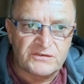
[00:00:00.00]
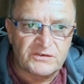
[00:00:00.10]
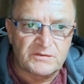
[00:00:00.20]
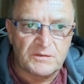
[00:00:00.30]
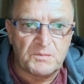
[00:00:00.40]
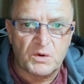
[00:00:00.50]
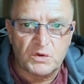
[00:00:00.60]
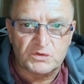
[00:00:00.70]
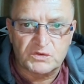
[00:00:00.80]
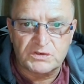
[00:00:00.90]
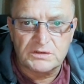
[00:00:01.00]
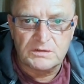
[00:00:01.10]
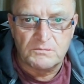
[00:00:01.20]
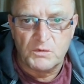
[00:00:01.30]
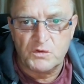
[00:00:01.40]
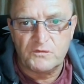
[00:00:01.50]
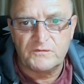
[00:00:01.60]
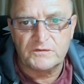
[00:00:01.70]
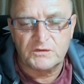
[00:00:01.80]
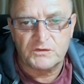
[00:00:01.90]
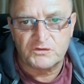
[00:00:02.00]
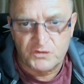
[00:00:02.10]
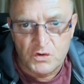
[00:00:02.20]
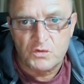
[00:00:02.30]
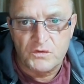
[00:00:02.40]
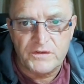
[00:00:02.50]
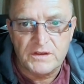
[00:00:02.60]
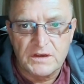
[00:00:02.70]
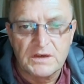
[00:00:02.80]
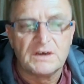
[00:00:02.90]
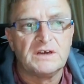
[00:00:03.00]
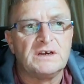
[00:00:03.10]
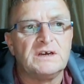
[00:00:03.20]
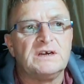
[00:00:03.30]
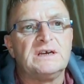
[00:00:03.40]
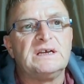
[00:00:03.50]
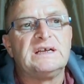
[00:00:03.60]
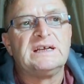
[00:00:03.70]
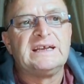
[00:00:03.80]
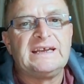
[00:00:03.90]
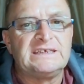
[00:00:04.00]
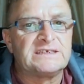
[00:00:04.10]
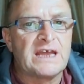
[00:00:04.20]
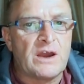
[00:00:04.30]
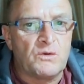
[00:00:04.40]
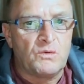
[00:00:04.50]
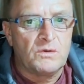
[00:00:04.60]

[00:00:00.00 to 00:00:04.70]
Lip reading: supposed move to the truth is now